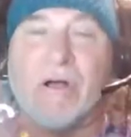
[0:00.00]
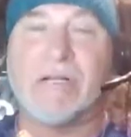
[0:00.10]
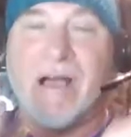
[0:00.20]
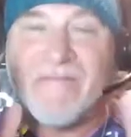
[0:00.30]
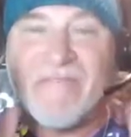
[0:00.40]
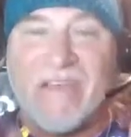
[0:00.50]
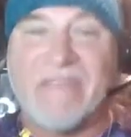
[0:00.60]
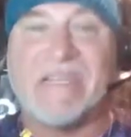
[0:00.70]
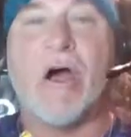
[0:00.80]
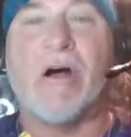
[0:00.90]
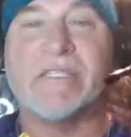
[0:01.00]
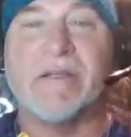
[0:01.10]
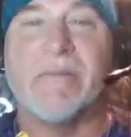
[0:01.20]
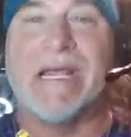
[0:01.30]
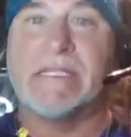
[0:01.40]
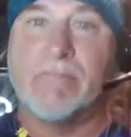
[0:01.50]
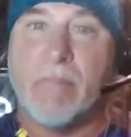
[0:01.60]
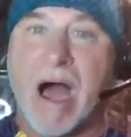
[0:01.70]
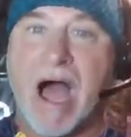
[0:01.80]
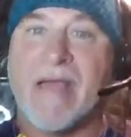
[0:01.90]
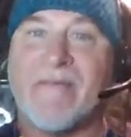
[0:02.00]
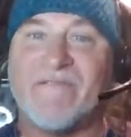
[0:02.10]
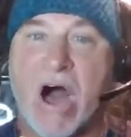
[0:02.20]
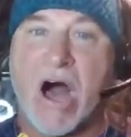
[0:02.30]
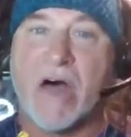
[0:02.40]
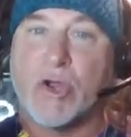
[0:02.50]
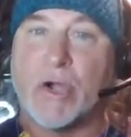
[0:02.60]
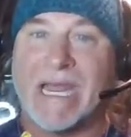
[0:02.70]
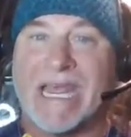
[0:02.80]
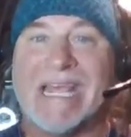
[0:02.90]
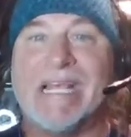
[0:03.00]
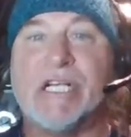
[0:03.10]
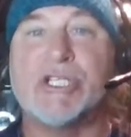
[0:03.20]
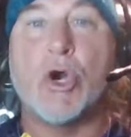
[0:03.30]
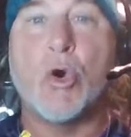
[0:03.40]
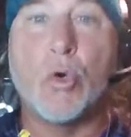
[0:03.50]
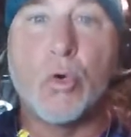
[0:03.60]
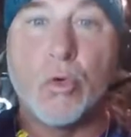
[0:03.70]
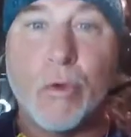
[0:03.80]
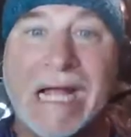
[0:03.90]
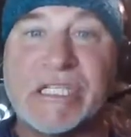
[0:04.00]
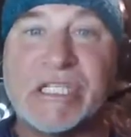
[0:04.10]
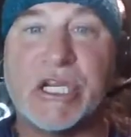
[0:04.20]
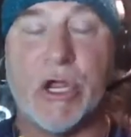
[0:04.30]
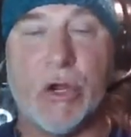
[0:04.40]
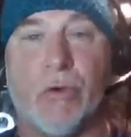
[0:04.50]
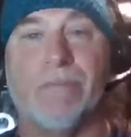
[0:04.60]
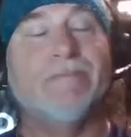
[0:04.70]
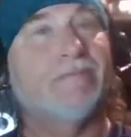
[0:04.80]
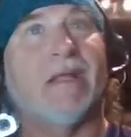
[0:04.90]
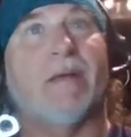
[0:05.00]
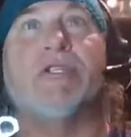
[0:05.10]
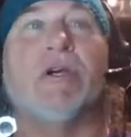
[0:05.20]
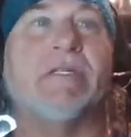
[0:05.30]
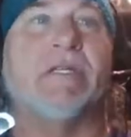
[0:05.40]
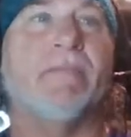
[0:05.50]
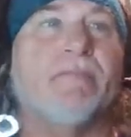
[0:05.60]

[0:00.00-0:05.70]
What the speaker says: all 50 also means my father is rescue. Let me show it to you,